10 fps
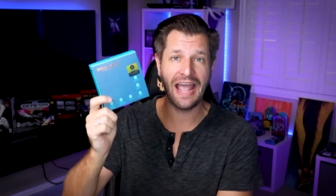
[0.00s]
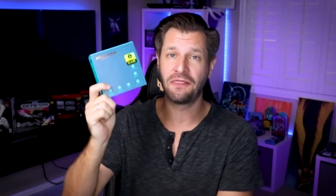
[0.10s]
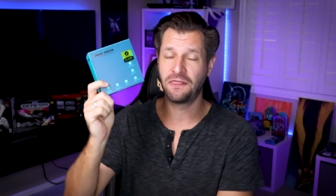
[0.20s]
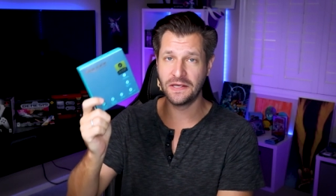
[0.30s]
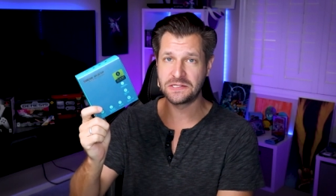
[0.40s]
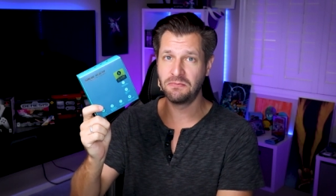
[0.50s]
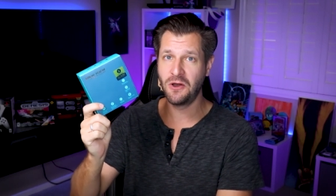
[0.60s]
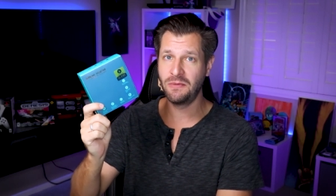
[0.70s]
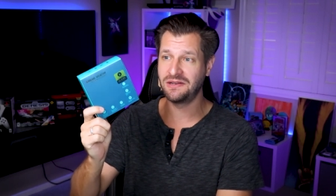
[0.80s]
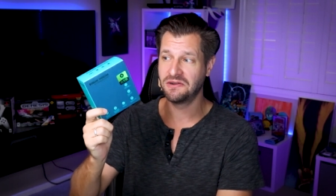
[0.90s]
at this
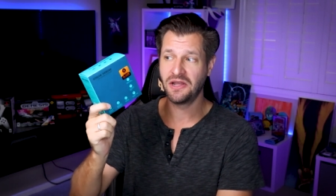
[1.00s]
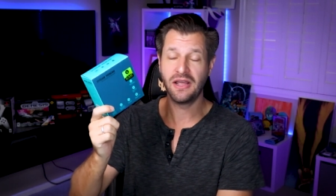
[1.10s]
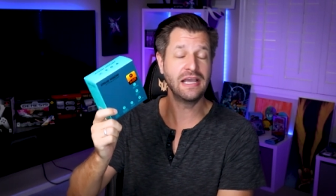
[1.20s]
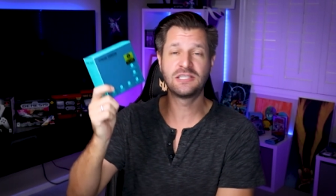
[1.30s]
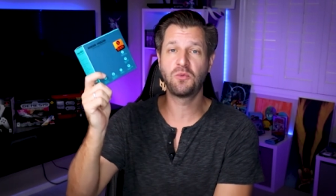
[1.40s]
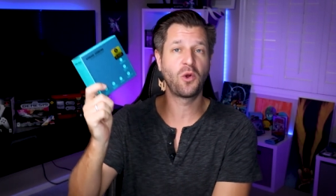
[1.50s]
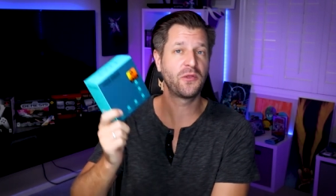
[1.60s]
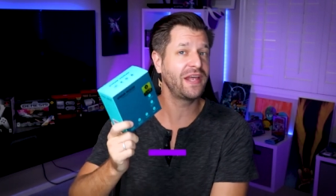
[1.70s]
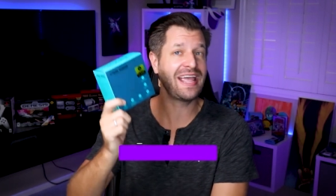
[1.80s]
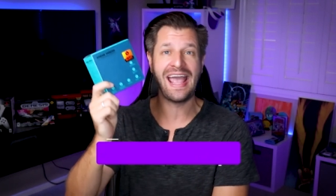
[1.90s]
moment, it's
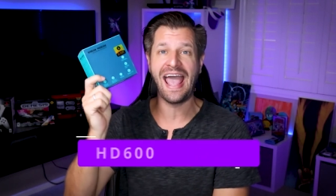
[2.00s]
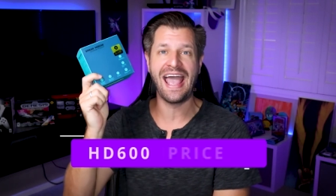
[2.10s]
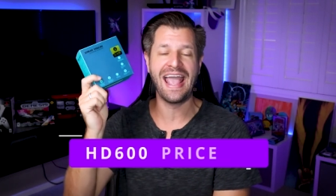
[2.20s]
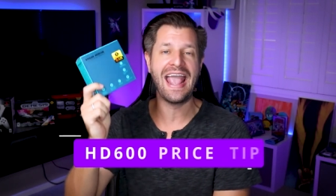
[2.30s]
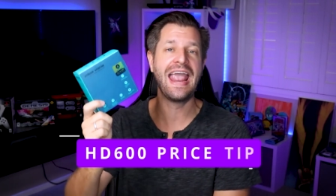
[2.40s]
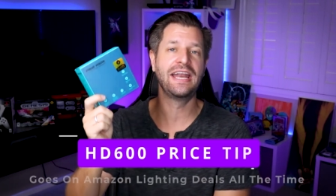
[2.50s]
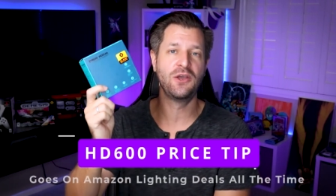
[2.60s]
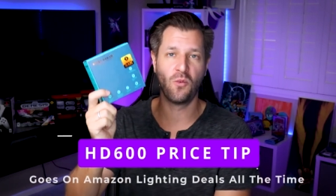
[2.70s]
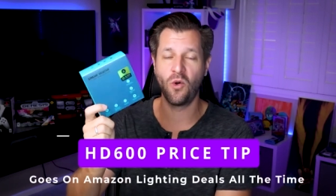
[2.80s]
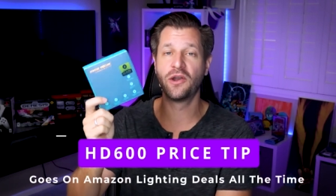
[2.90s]
worth it at
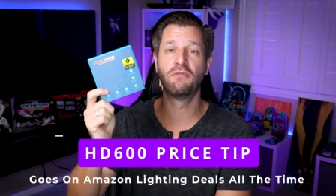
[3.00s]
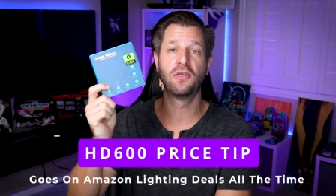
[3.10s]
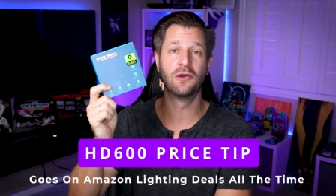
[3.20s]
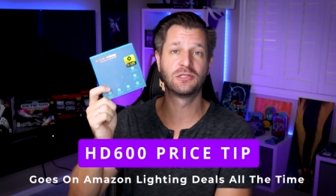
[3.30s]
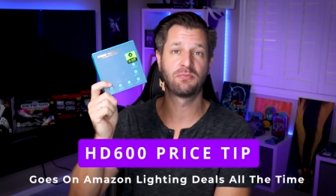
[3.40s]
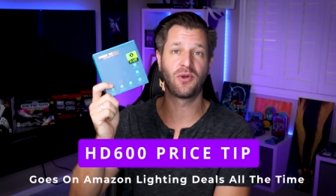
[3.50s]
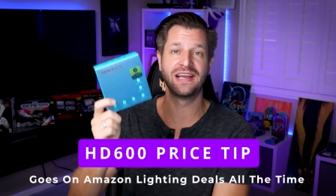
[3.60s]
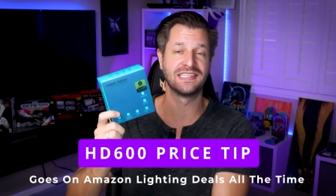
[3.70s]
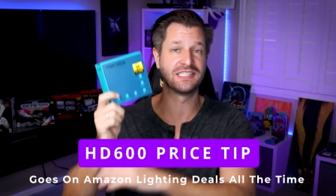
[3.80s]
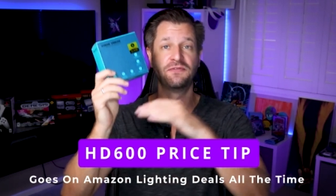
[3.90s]
any one of those prices.